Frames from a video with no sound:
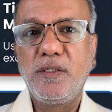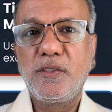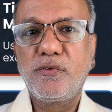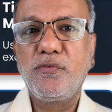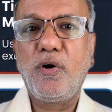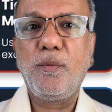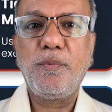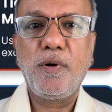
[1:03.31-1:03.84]

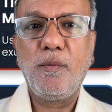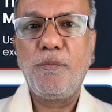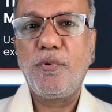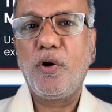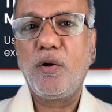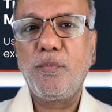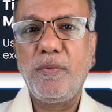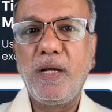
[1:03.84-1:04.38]
Swap
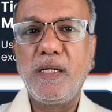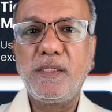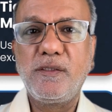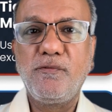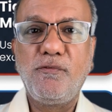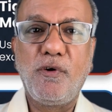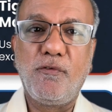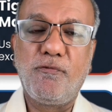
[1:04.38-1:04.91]
broad
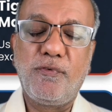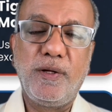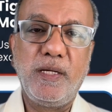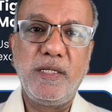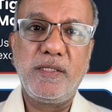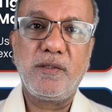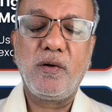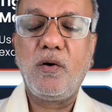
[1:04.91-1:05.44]
match for
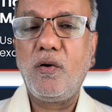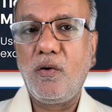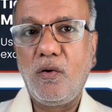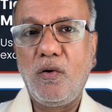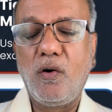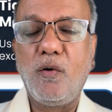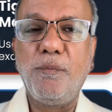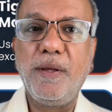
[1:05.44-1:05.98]
phrase
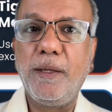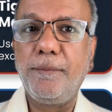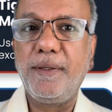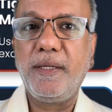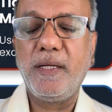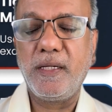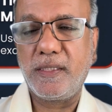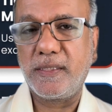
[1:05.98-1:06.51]
or
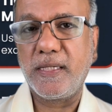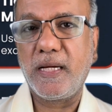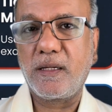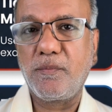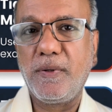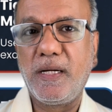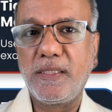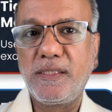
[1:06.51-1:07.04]
maybe
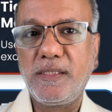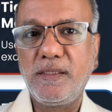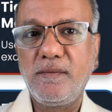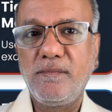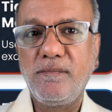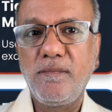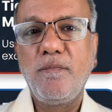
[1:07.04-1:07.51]
exact match.